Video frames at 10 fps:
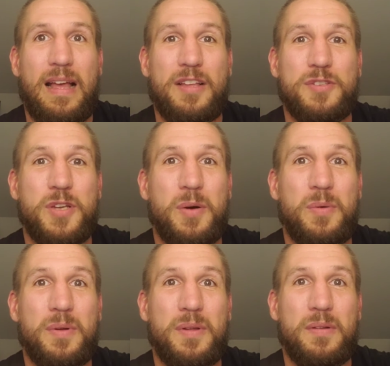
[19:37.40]

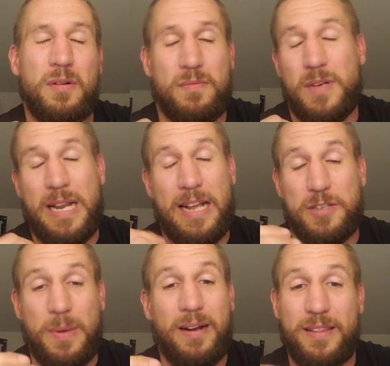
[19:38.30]
So, or in
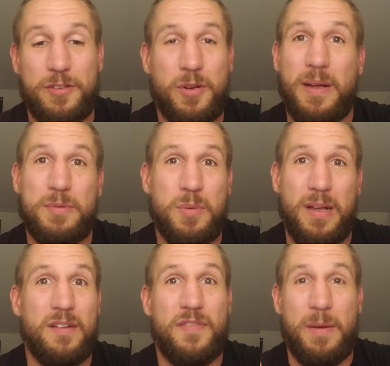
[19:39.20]
actuality, they're showing up to a
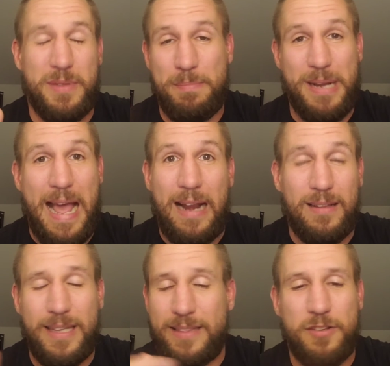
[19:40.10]
gunfight with a banana.
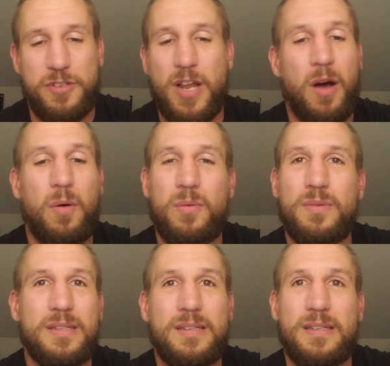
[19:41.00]
Like there's no
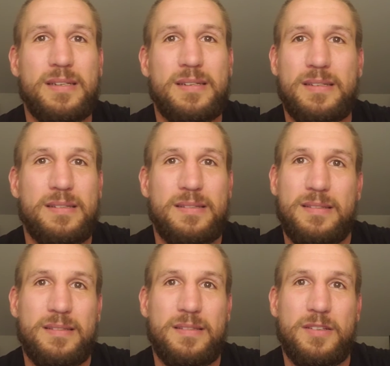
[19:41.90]

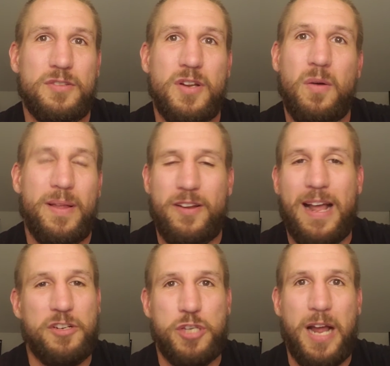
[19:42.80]
way. They're
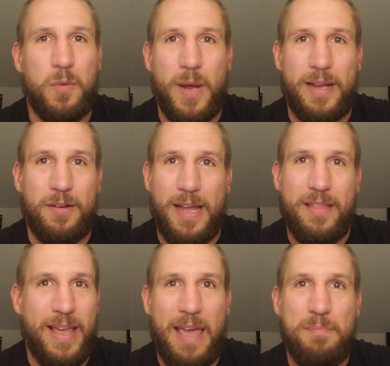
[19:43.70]
not John Wick, okay?
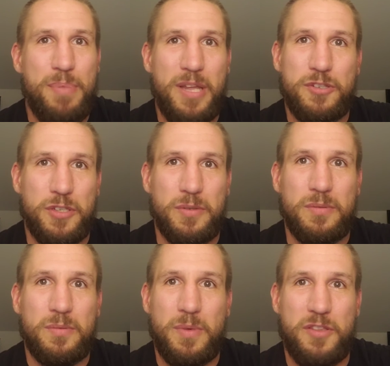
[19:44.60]
They can't beat
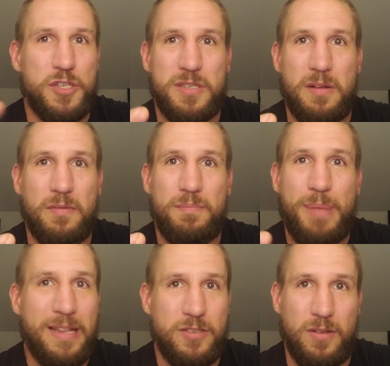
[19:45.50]
you with just a
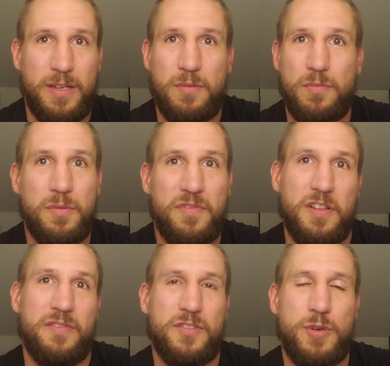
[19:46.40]
pencil in a room full
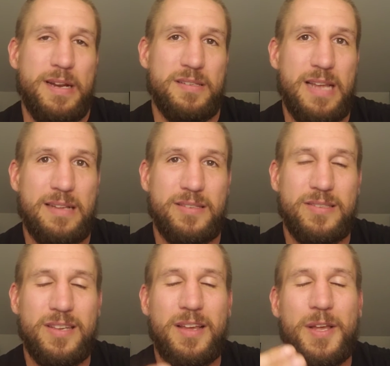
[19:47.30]
of trained assassins.